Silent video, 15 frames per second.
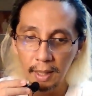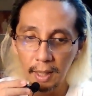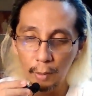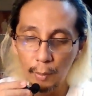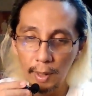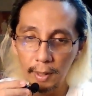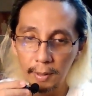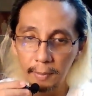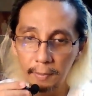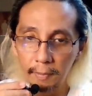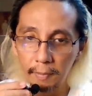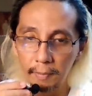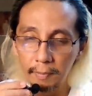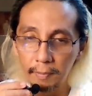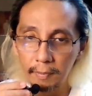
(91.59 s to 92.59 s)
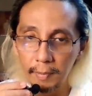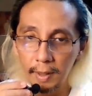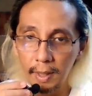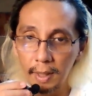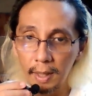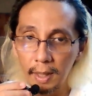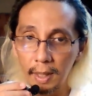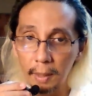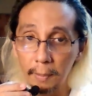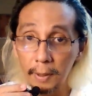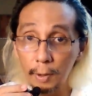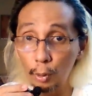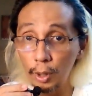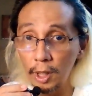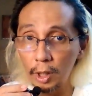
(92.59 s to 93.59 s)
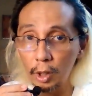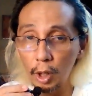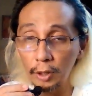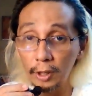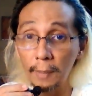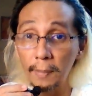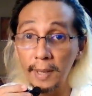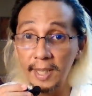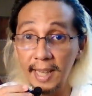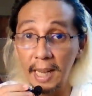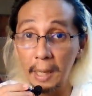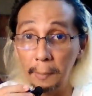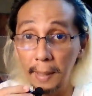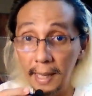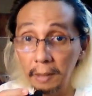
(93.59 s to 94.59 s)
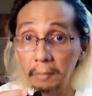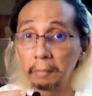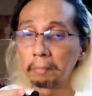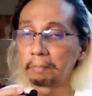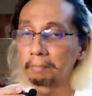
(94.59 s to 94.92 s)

when Mikuria caught them escaping,